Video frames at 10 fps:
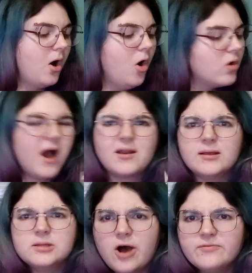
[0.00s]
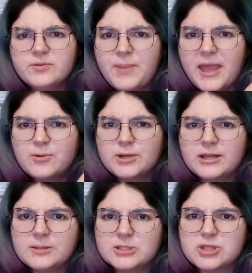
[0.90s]
Oh God, I love the Penguin
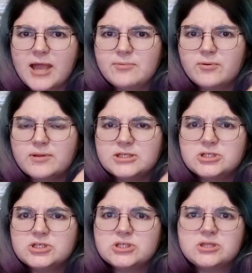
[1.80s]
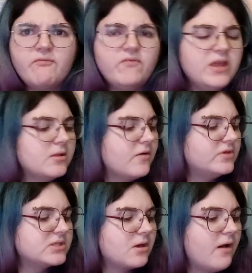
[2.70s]
English Library. Just the feel of
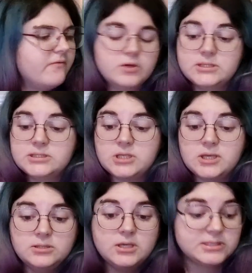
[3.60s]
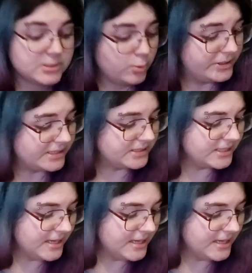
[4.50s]
this cover is exquisite.